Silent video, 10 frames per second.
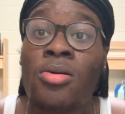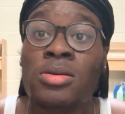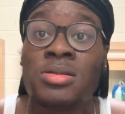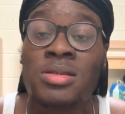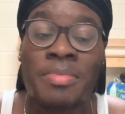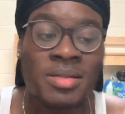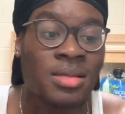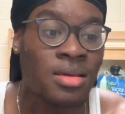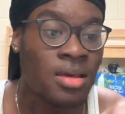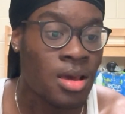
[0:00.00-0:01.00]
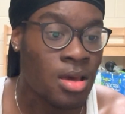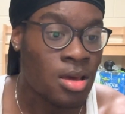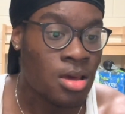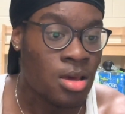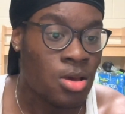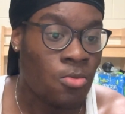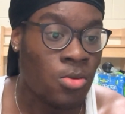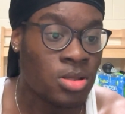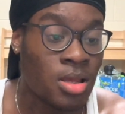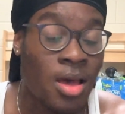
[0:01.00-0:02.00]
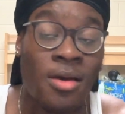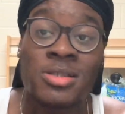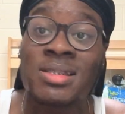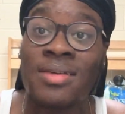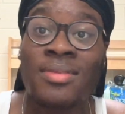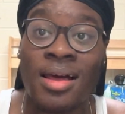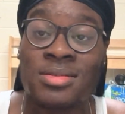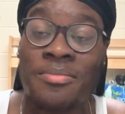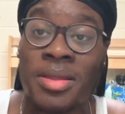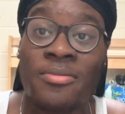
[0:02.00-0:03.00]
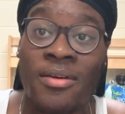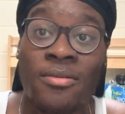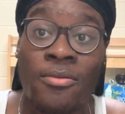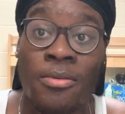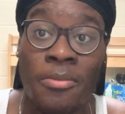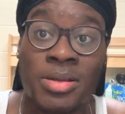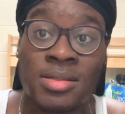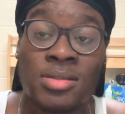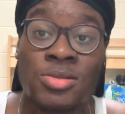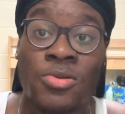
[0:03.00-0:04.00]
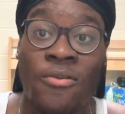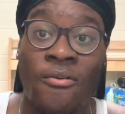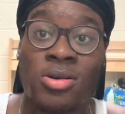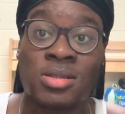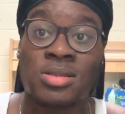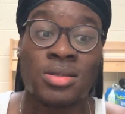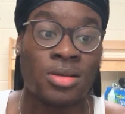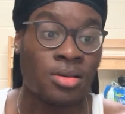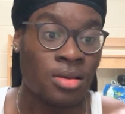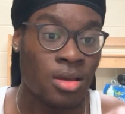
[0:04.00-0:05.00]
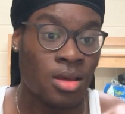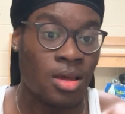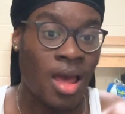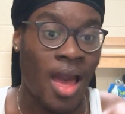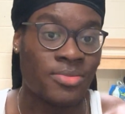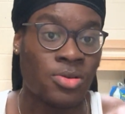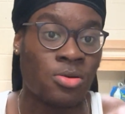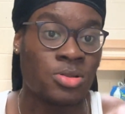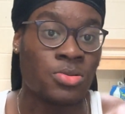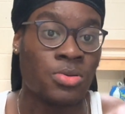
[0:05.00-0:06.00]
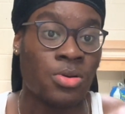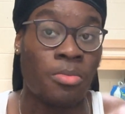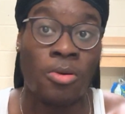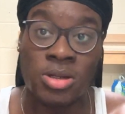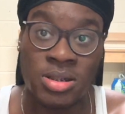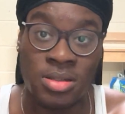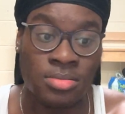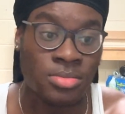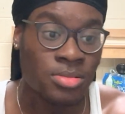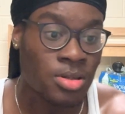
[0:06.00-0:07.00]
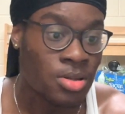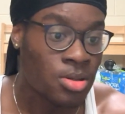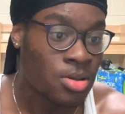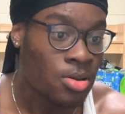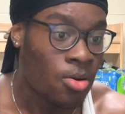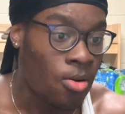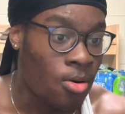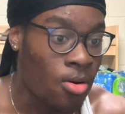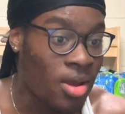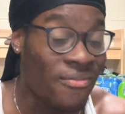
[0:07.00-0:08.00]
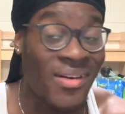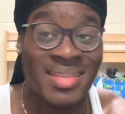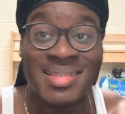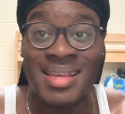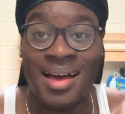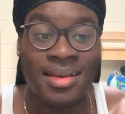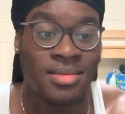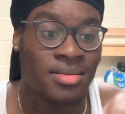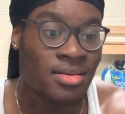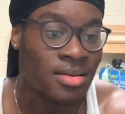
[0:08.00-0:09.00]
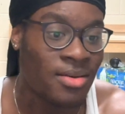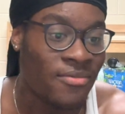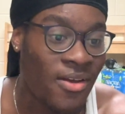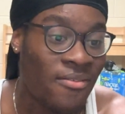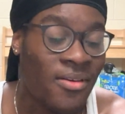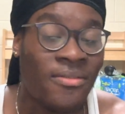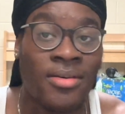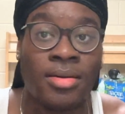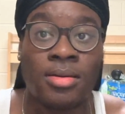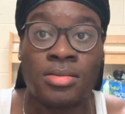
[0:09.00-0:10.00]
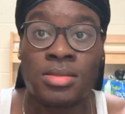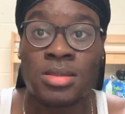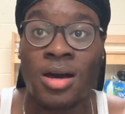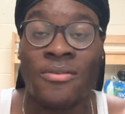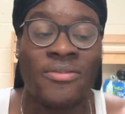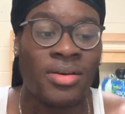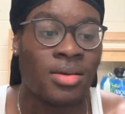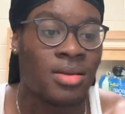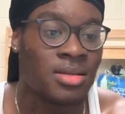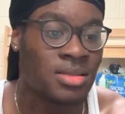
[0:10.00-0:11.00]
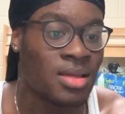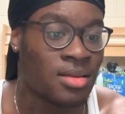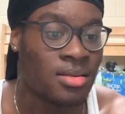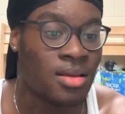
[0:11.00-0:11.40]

she basically would save the lives of many very women prisoners who were forced to have to go through abortion or infanticide. Very, very, very tough things that